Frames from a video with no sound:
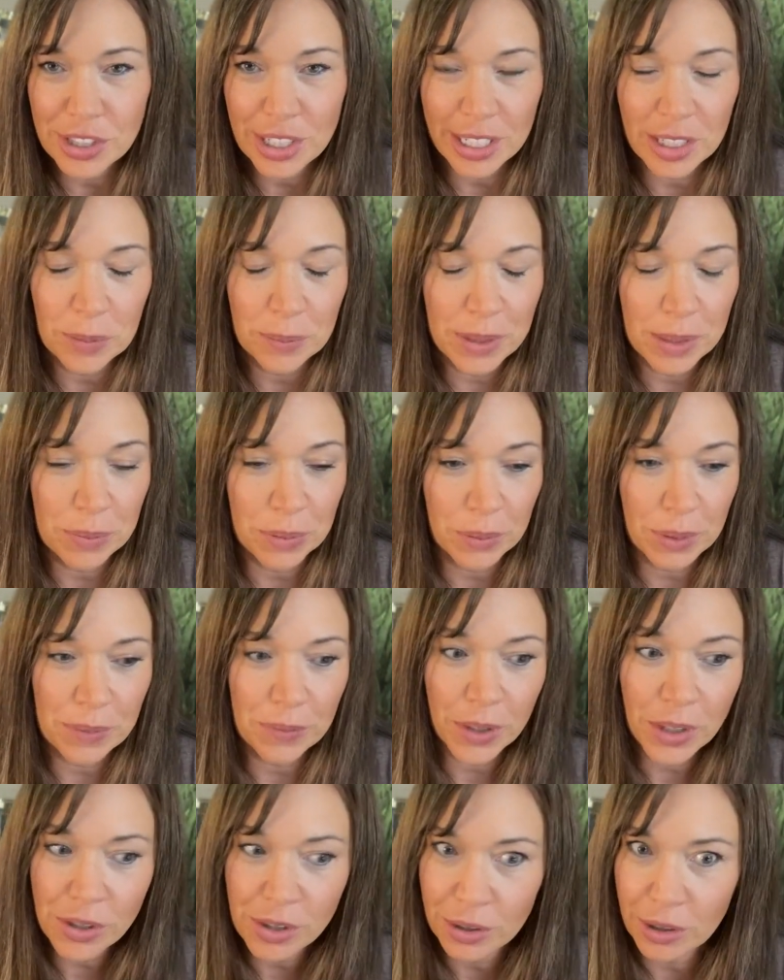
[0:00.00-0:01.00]
I help people
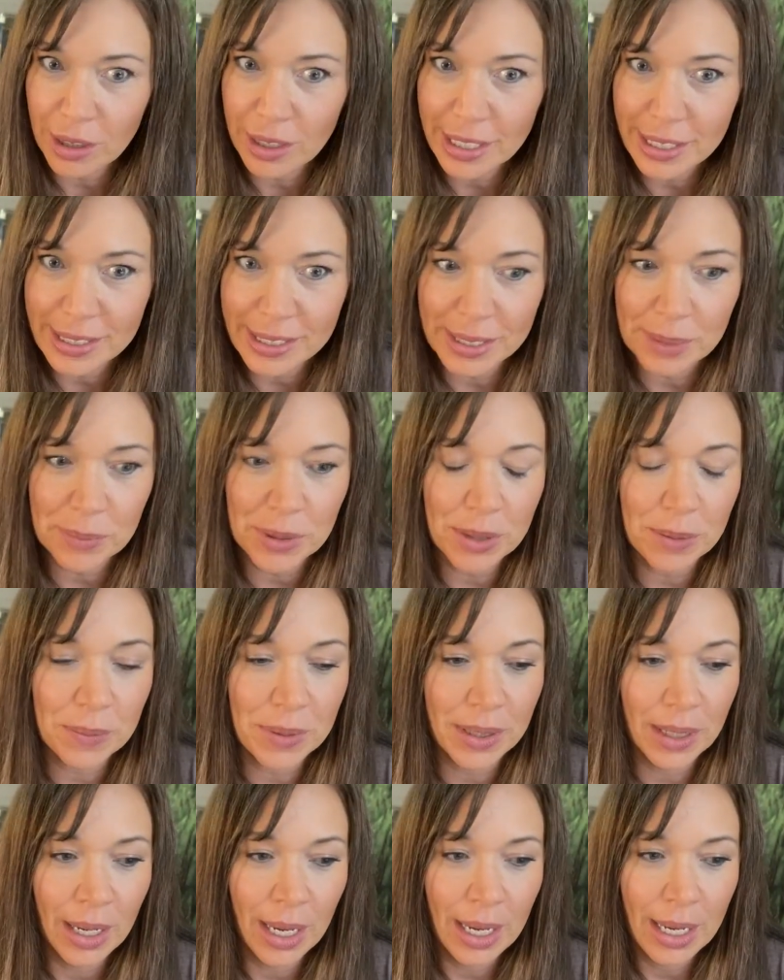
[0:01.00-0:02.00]
reverse chronic symptoms